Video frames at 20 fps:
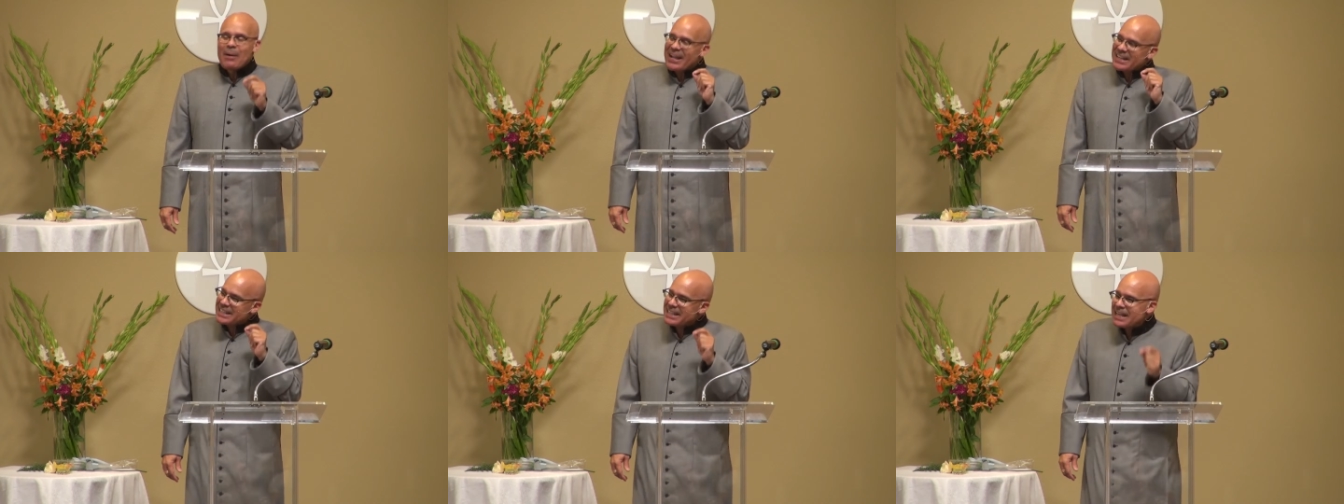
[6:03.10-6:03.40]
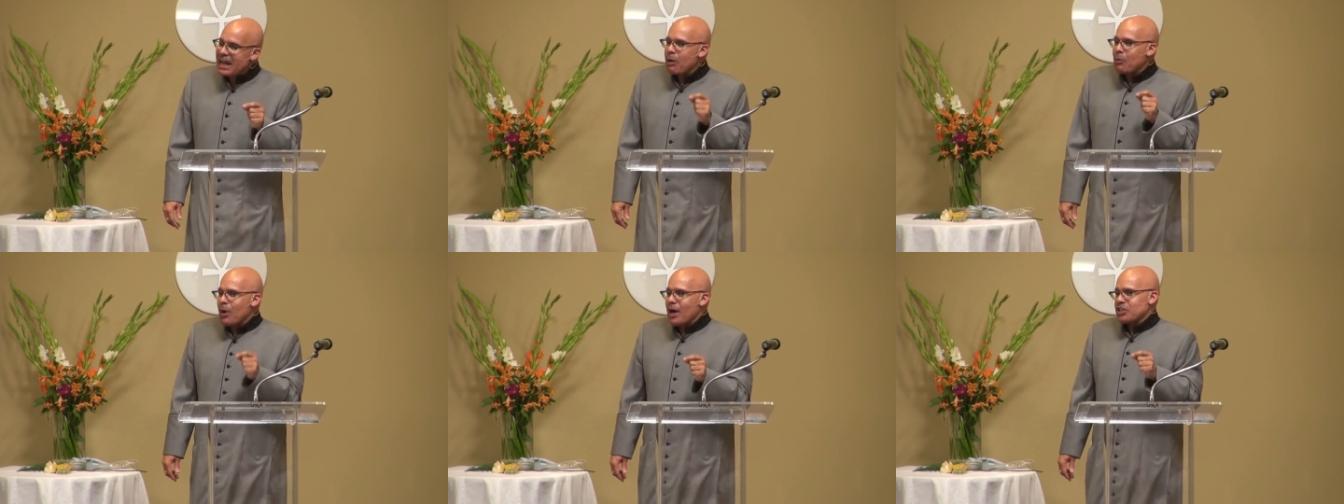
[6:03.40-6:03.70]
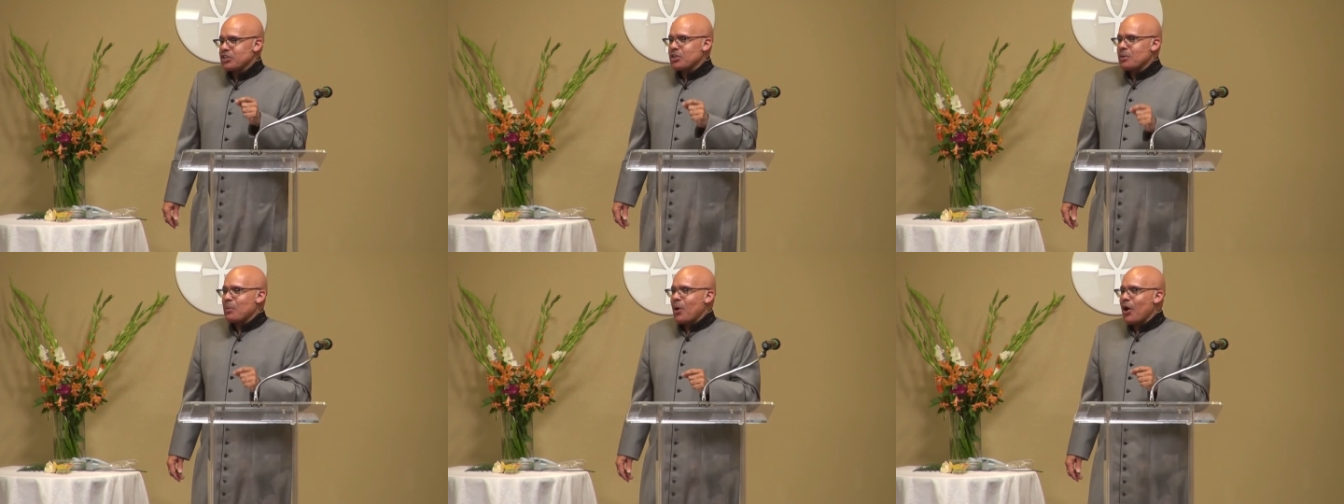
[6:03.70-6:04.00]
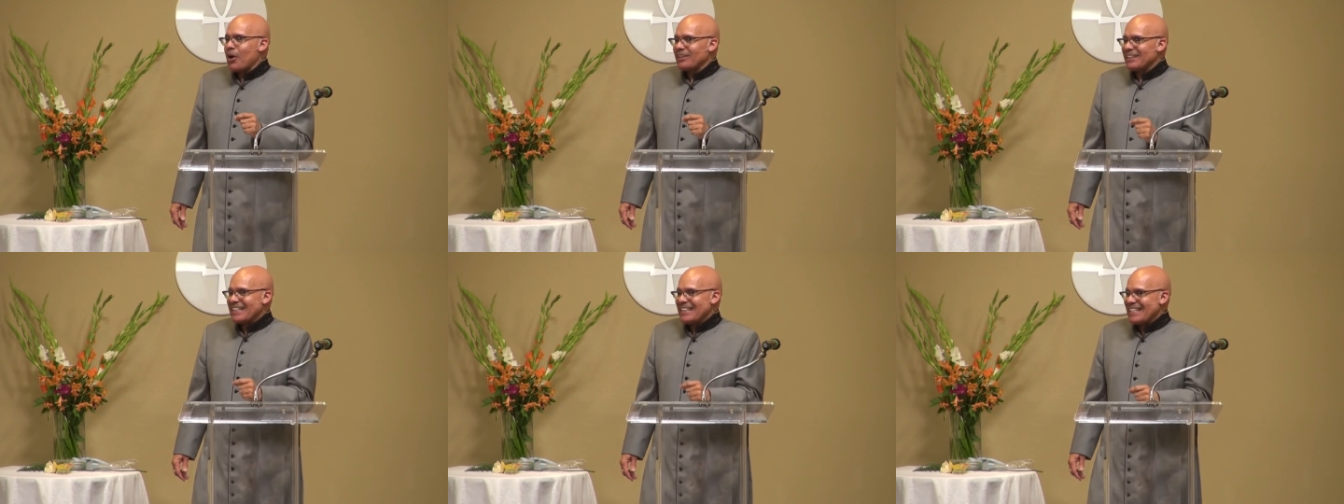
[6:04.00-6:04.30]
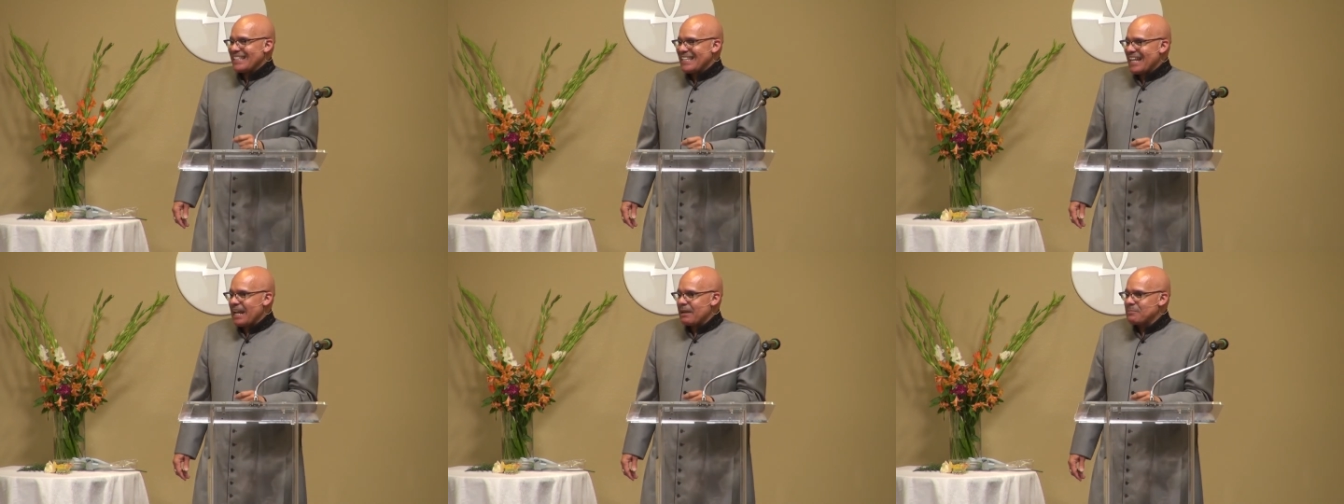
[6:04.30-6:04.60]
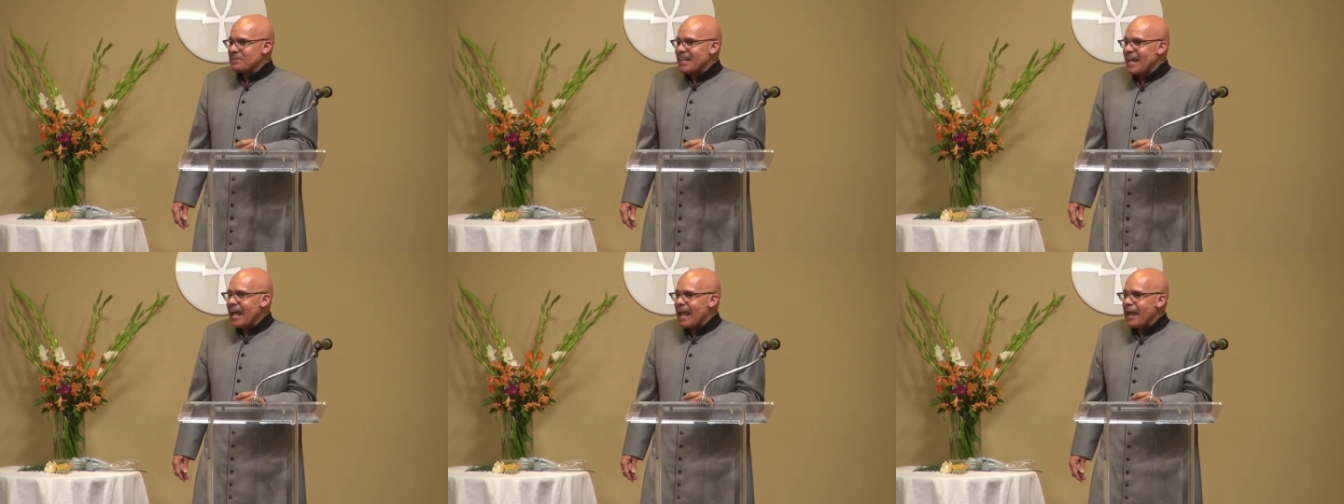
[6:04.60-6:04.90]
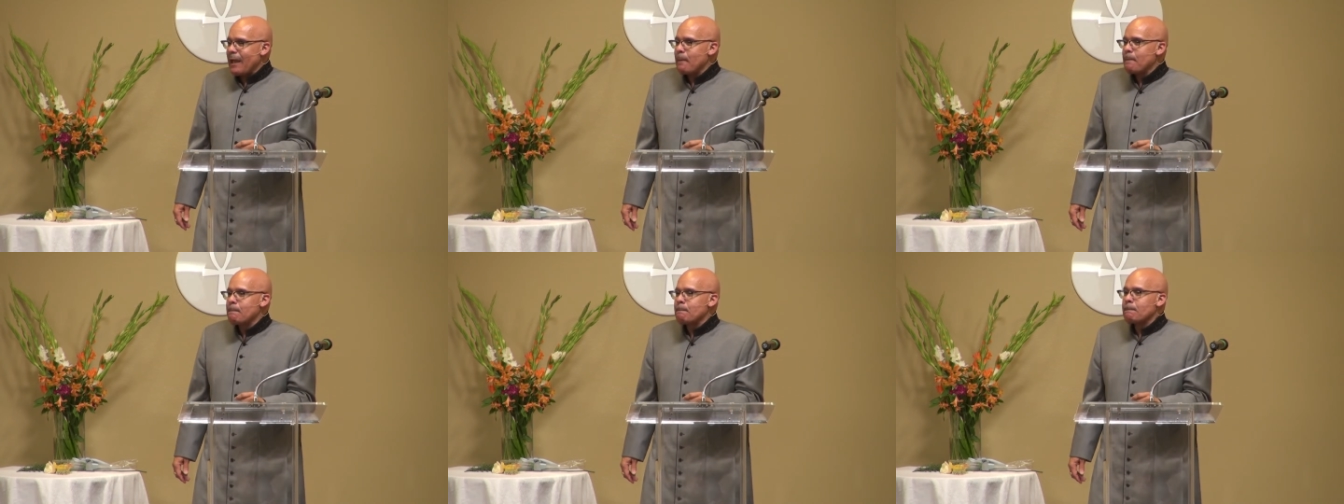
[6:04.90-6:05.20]
I did not watch them all in the same
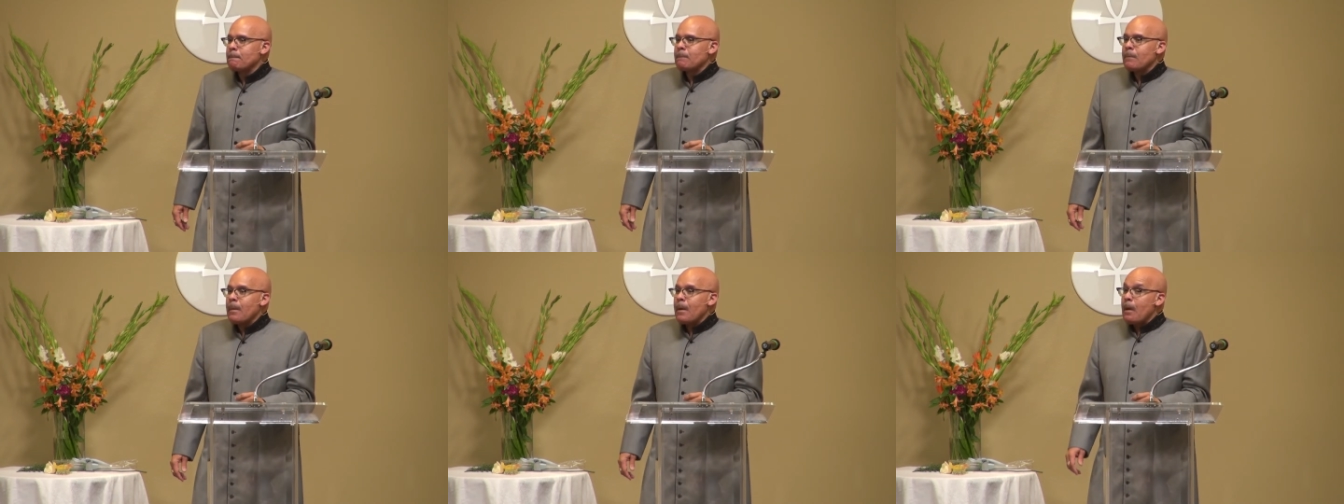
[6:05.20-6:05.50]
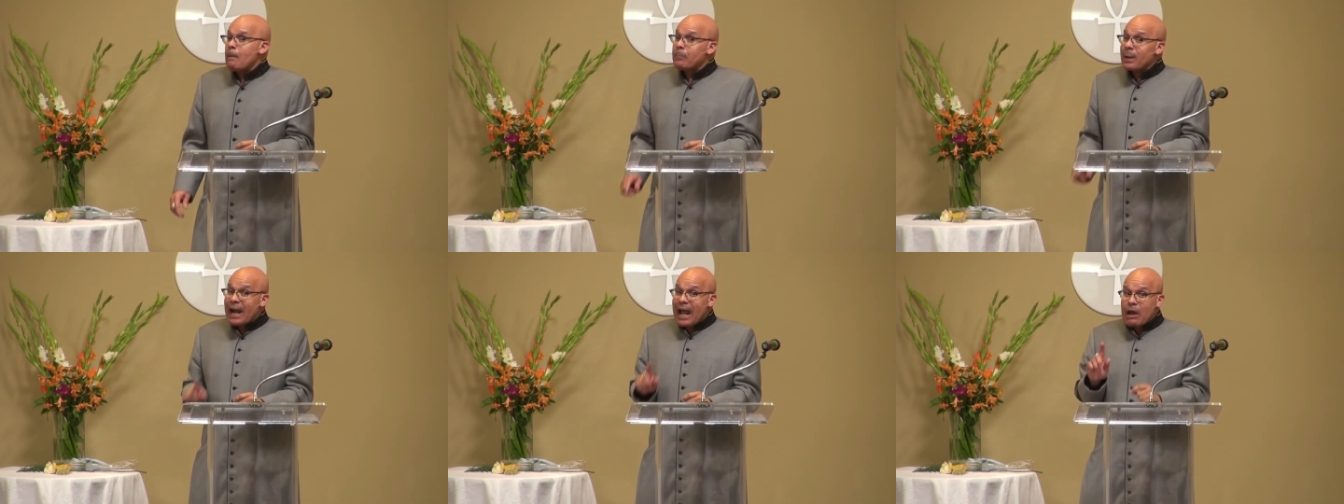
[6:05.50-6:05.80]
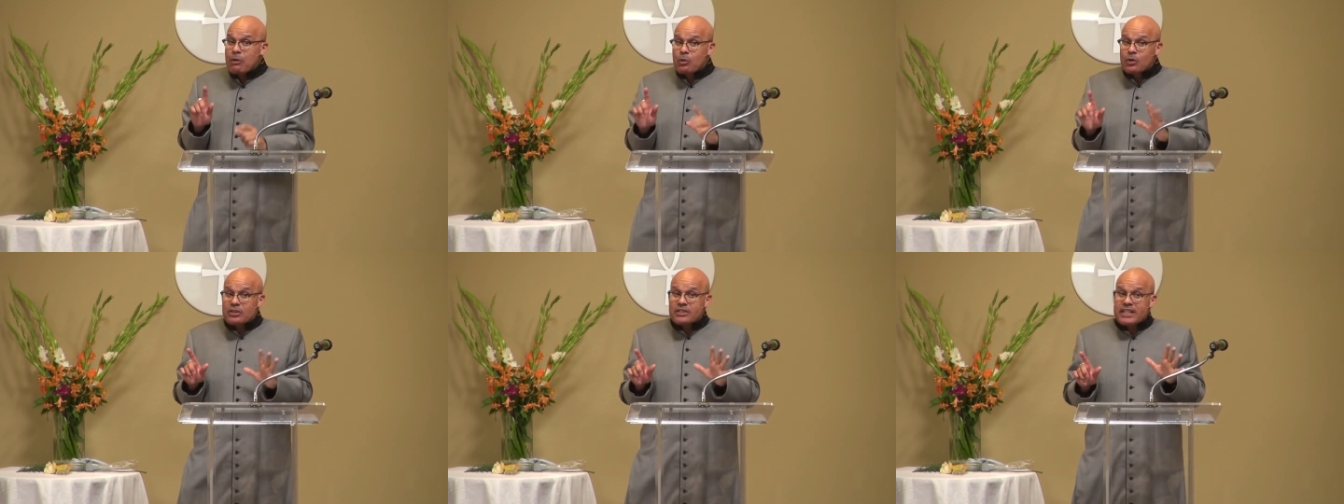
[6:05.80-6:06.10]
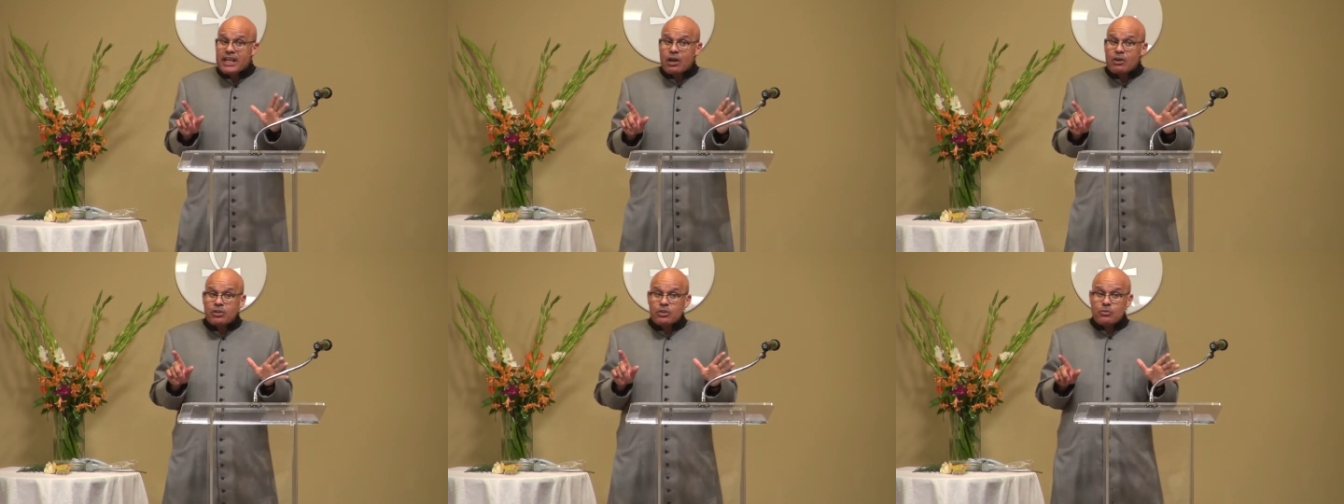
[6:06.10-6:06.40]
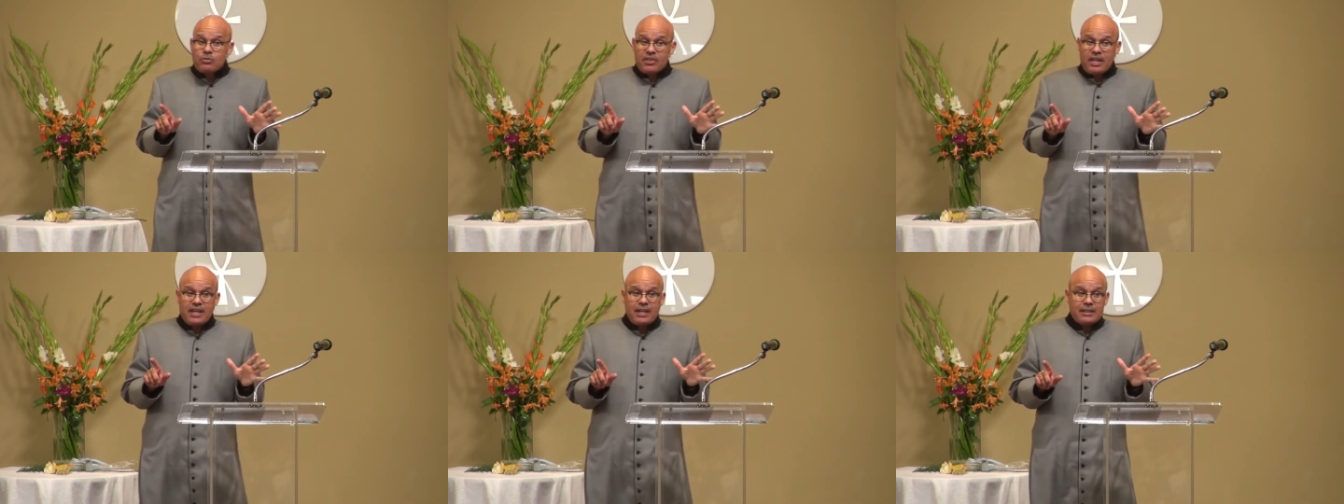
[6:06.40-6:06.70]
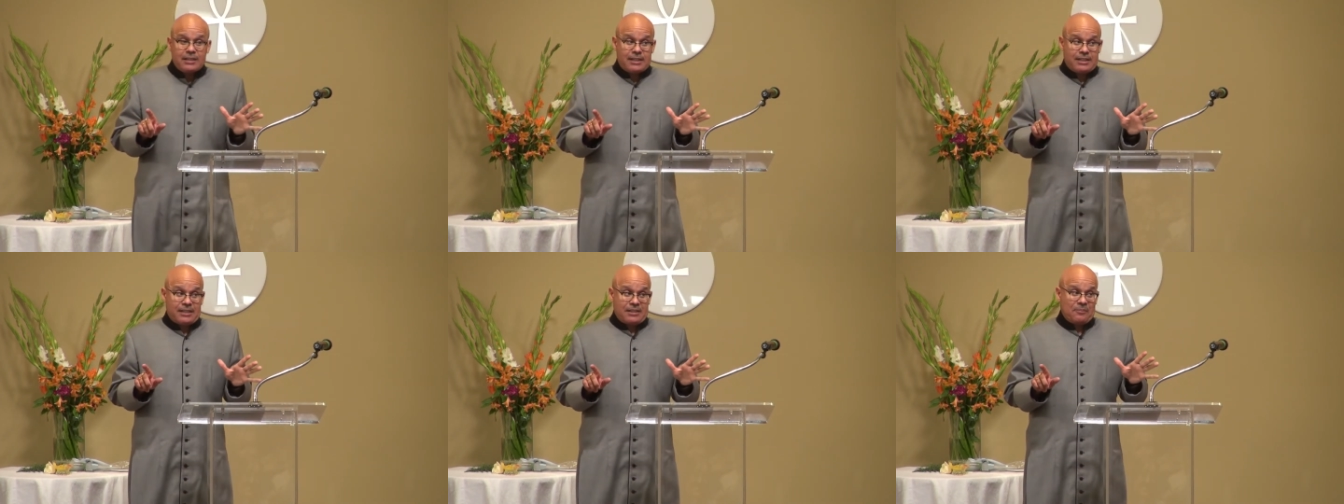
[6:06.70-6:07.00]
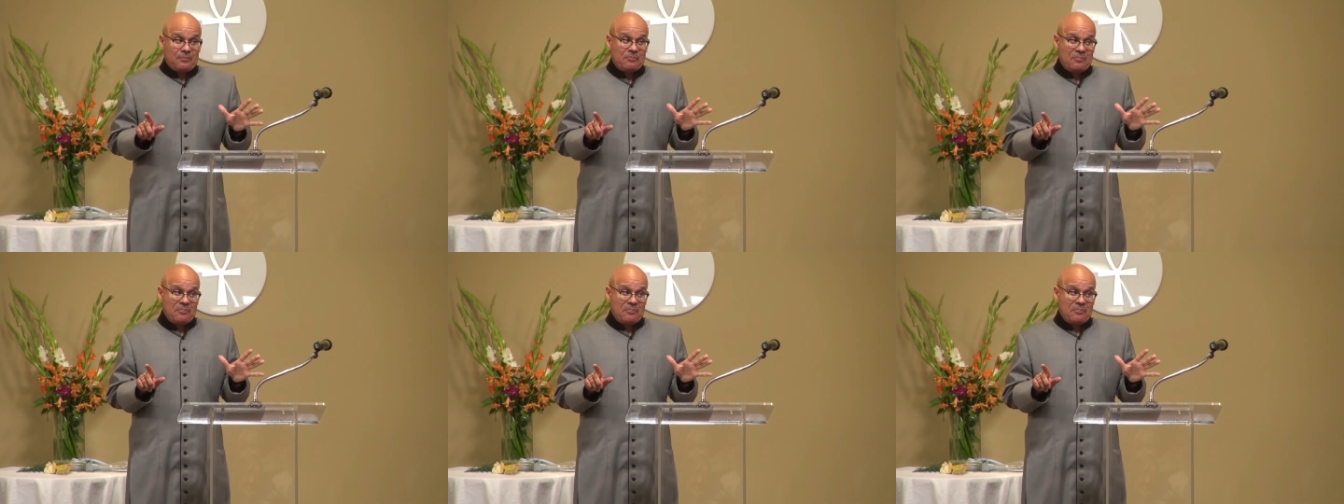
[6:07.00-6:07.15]
day, but I will tell you this.